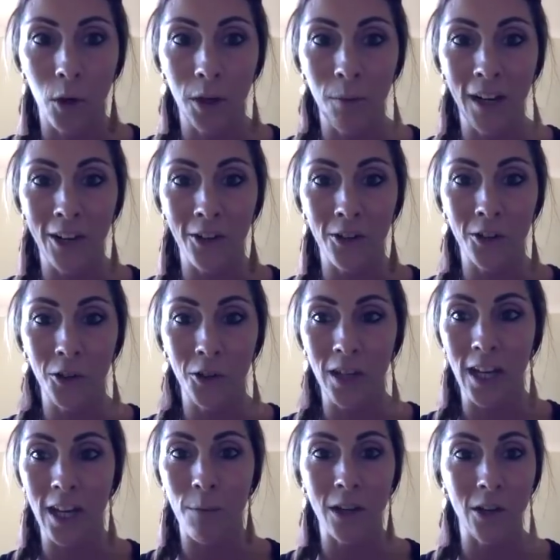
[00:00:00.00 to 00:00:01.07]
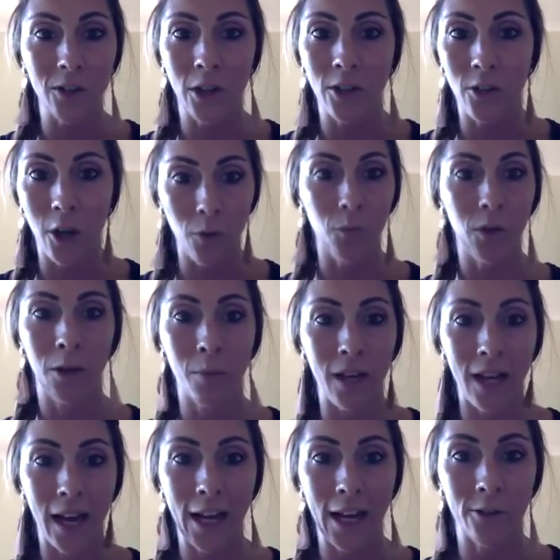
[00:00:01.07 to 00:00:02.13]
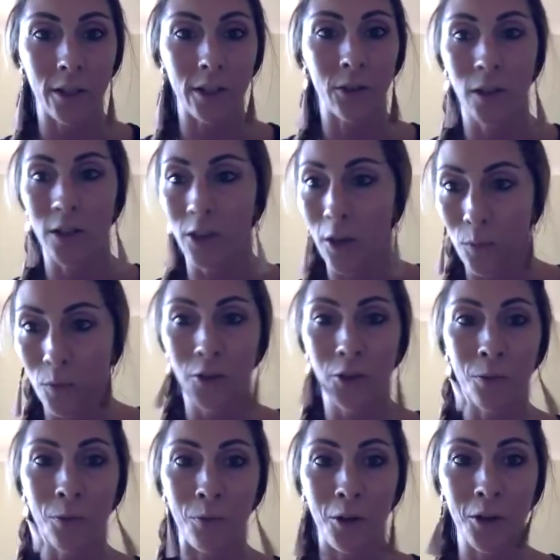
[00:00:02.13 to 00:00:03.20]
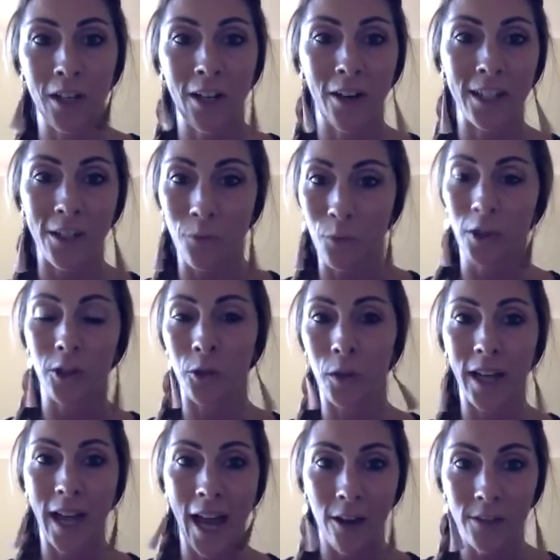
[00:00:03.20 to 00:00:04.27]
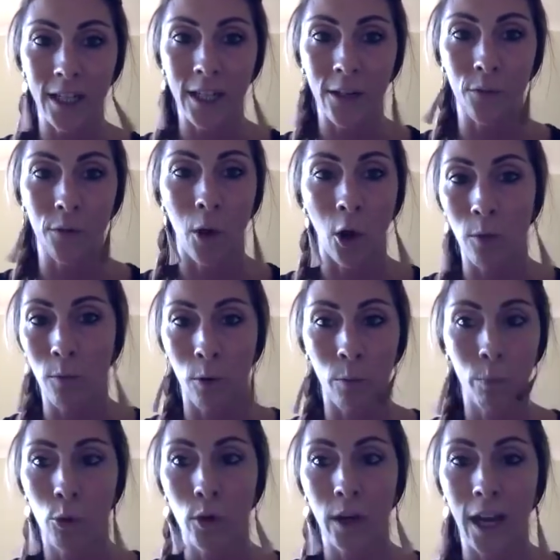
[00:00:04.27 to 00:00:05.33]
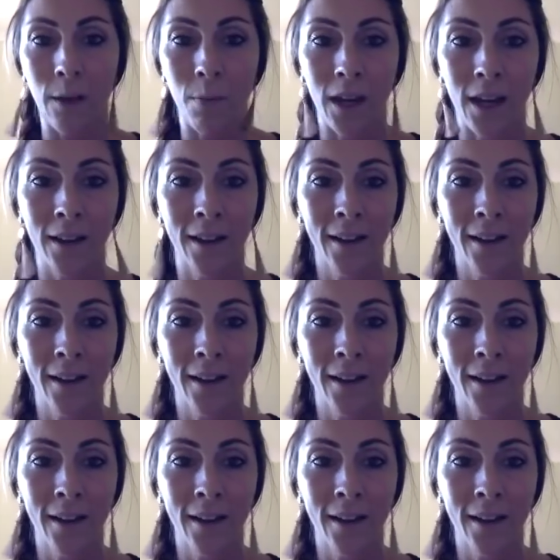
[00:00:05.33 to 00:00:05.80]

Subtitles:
What am I going to do here? Because I don't want to be a hairdresser. I don't want to do beauty. I didn't want to do accounting from home or bookkeeping.